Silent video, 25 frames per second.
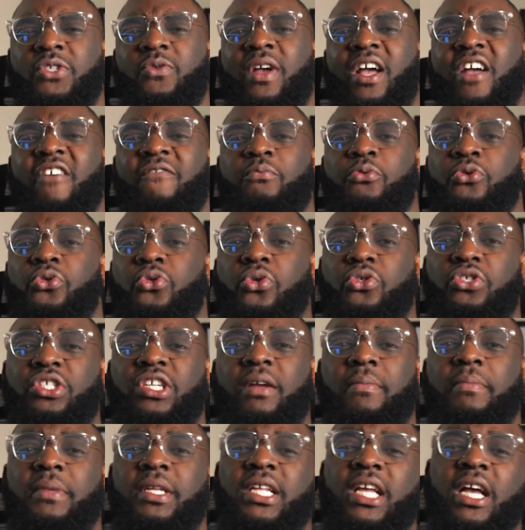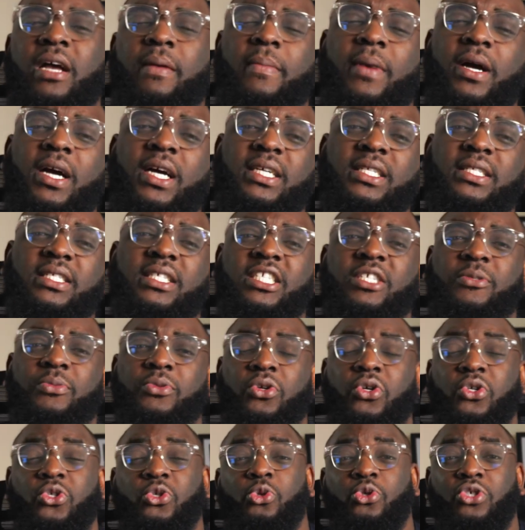why I've put social media and marketing is
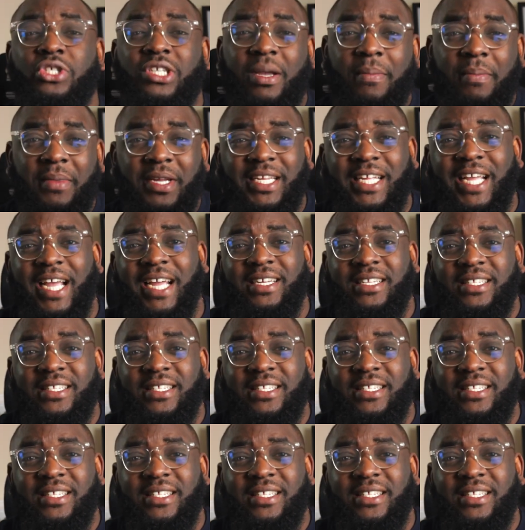because social media in